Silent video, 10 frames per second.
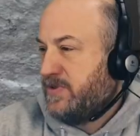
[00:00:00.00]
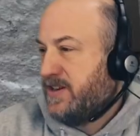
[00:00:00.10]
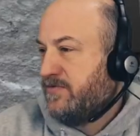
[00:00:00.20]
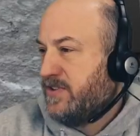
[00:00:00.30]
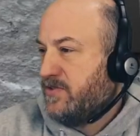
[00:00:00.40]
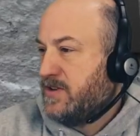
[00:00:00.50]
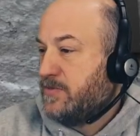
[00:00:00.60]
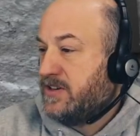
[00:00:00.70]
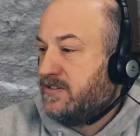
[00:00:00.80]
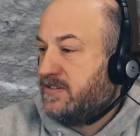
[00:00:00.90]
on front door. I'm
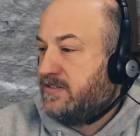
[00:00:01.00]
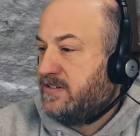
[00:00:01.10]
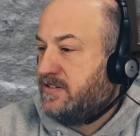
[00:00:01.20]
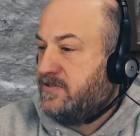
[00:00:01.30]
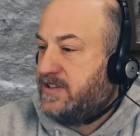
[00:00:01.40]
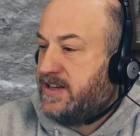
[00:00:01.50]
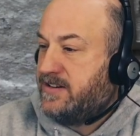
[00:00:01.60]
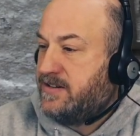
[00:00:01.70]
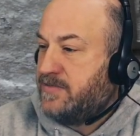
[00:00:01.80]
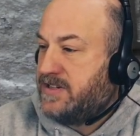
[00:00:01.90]
going to include that
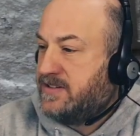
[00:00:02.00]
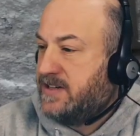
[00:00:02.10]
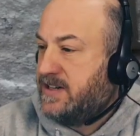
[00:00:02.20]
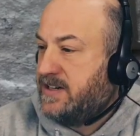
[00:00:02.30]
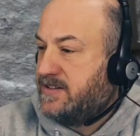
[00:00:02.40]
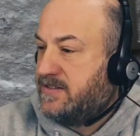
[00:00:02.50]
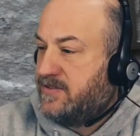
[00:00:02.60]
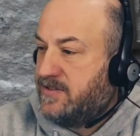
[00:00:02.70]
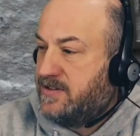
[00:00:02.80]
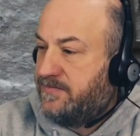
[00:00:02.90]
under miscellaneous. Hold on.